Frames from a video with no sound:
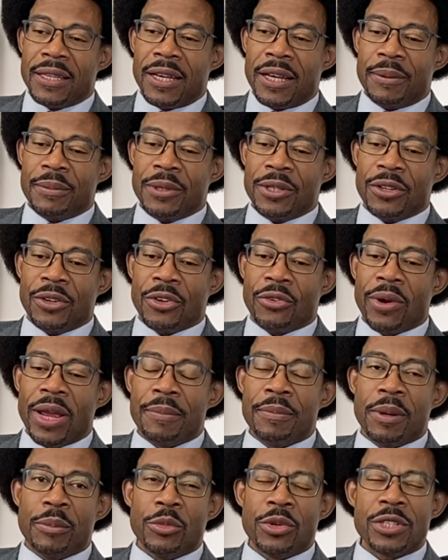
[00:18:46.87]
Um, you know,
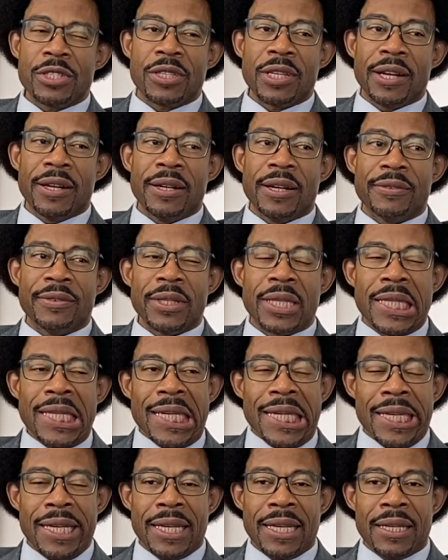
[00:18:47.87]
great memories there and
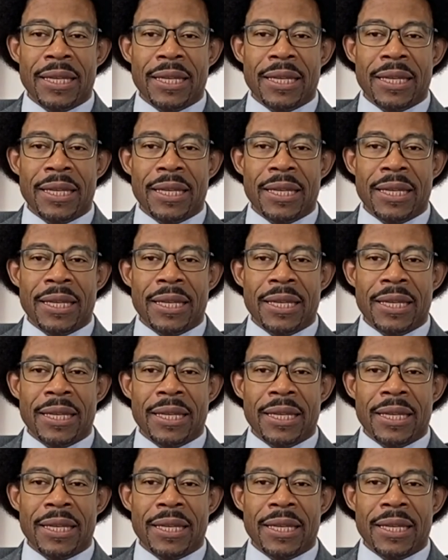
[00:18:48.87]
everything.